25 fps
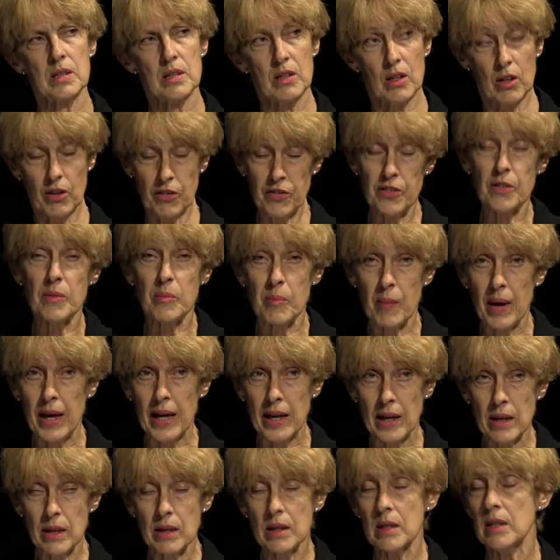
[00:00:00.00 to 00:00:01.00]
often
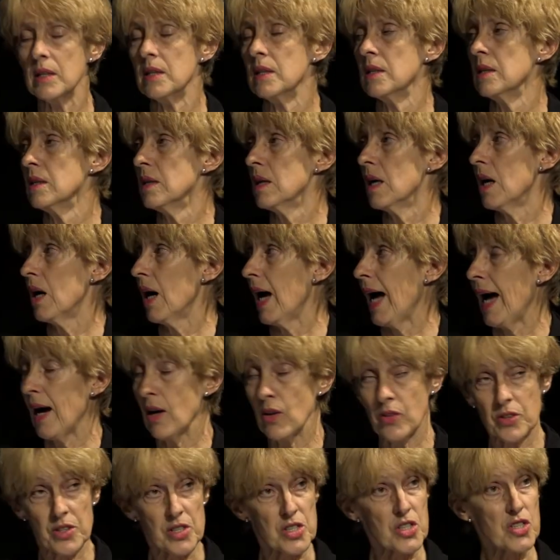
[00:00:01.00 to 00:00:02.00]
men,
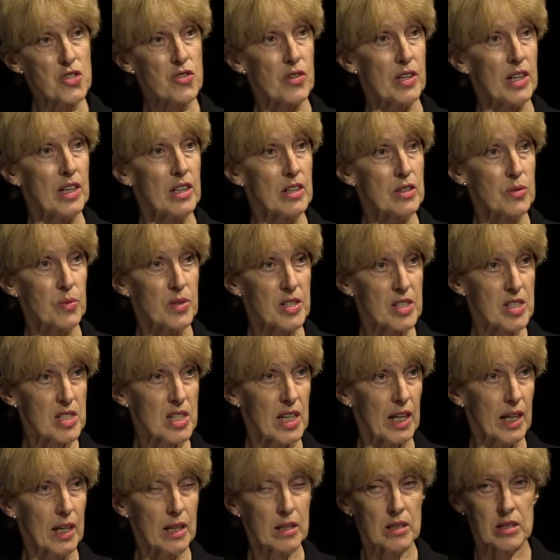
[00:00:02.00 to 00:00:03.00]
out in the streets with
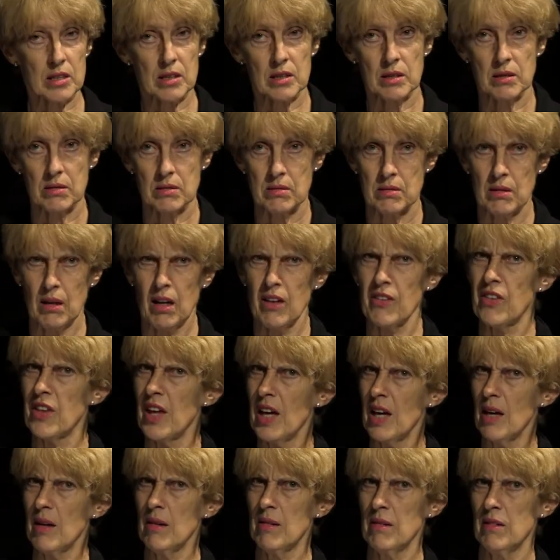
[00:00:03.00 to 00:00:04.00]
sticks, are
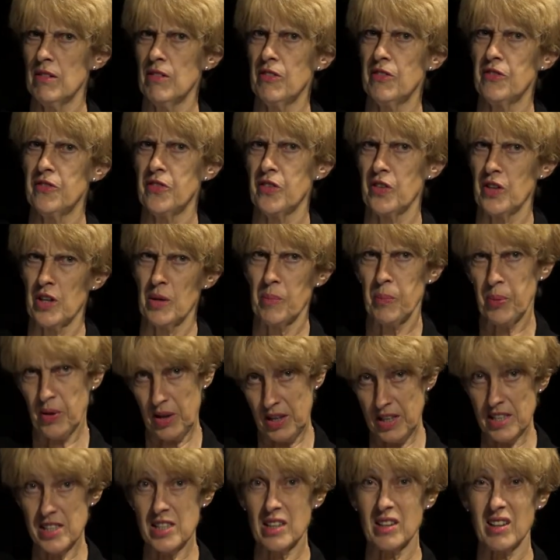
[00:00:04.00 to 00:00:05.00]
there for the
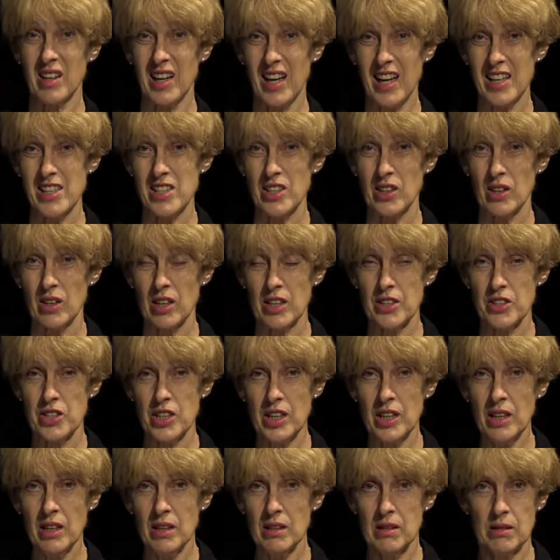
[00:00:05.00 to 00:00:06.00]
political
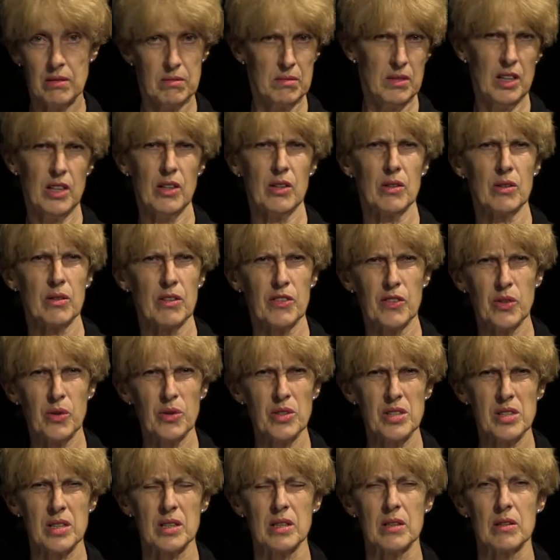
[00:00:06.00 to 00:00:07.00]
ideology? No, of
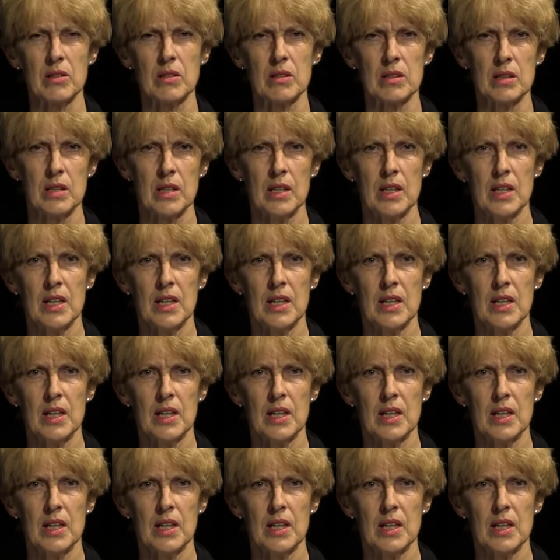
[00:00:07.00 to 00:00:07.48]
course they're not.